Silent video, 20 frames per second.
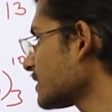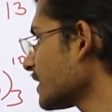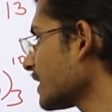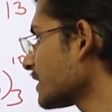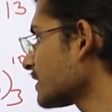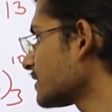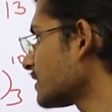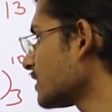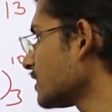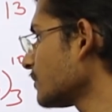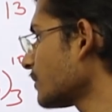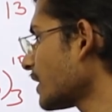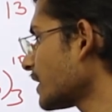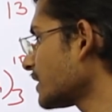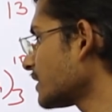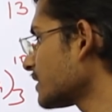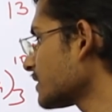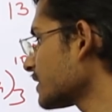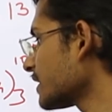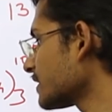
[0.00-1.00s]
X3
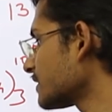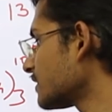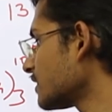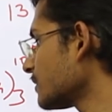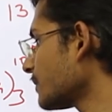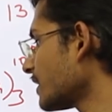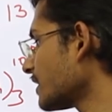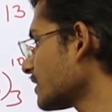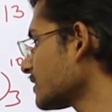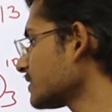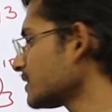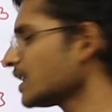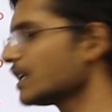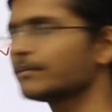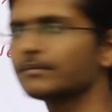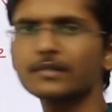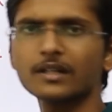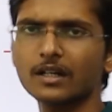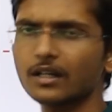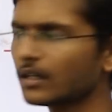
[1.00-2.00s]
minus, X3 minus,
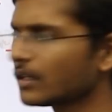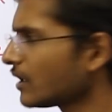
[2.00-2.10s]
same